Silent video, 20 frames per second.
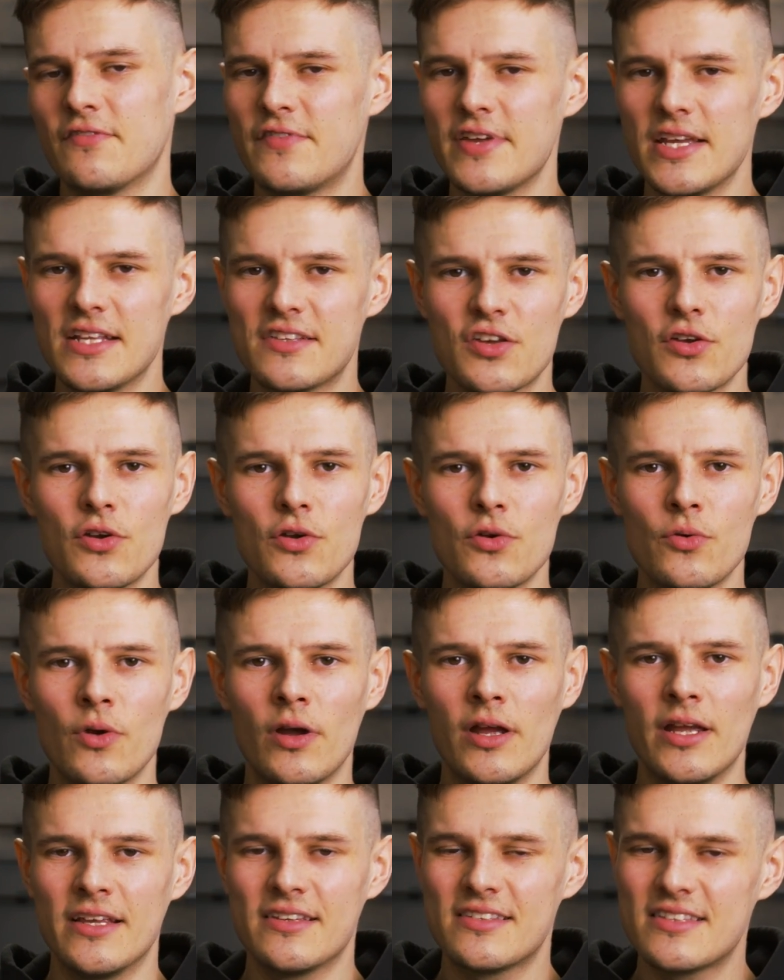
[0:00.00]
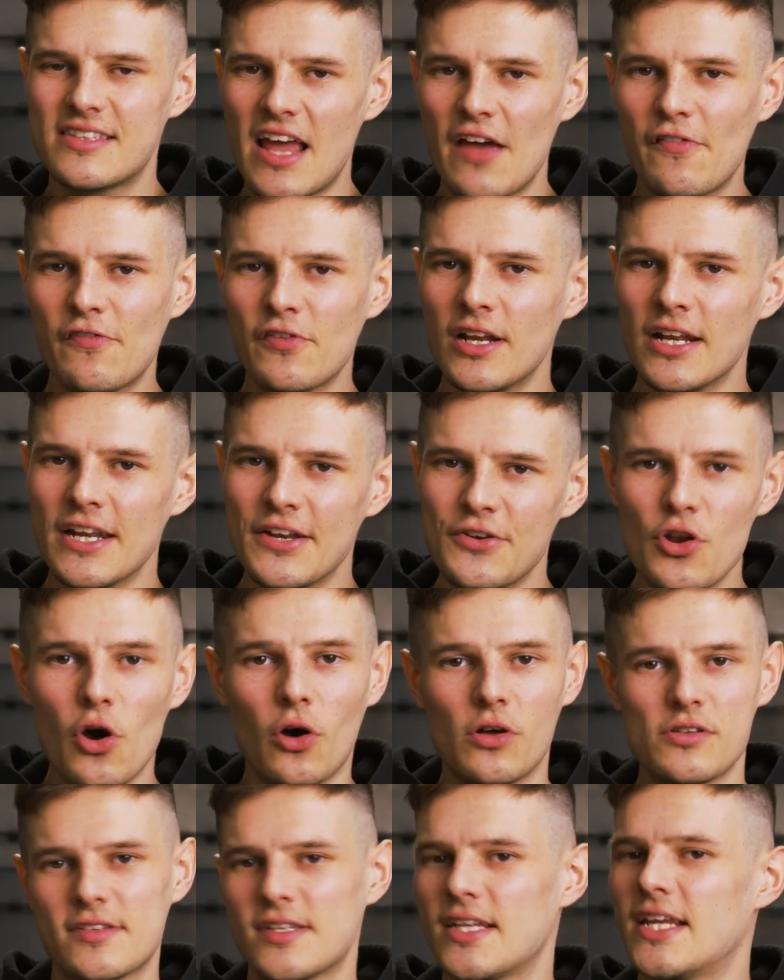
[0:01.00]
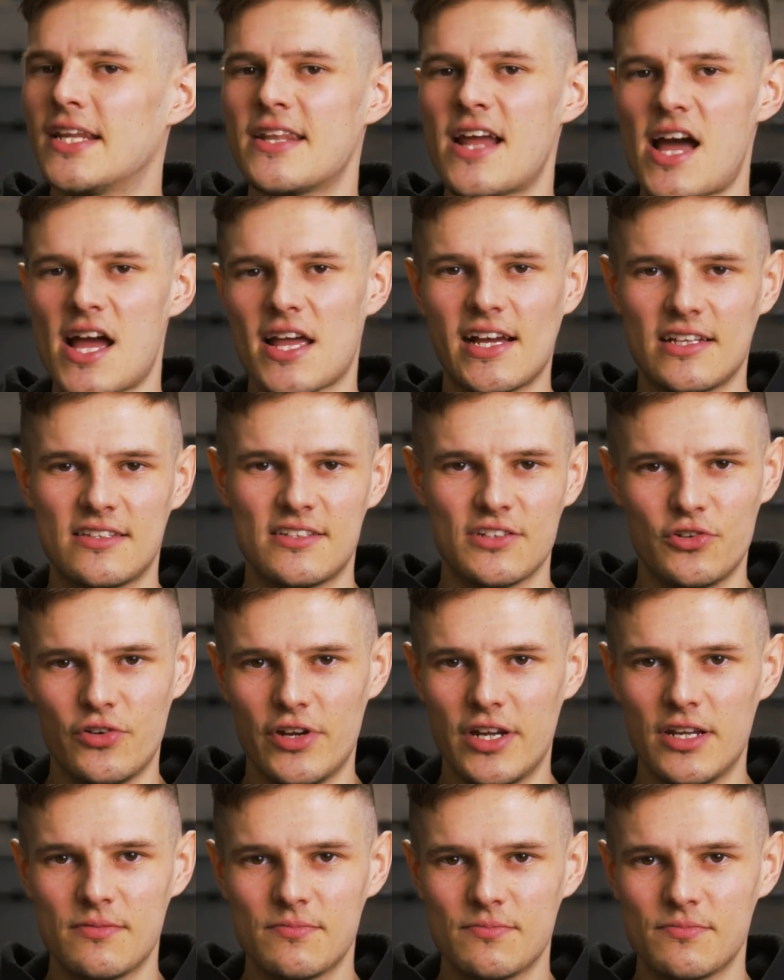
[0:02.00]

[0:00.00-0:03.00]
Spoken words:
V2 is definitely not in that category.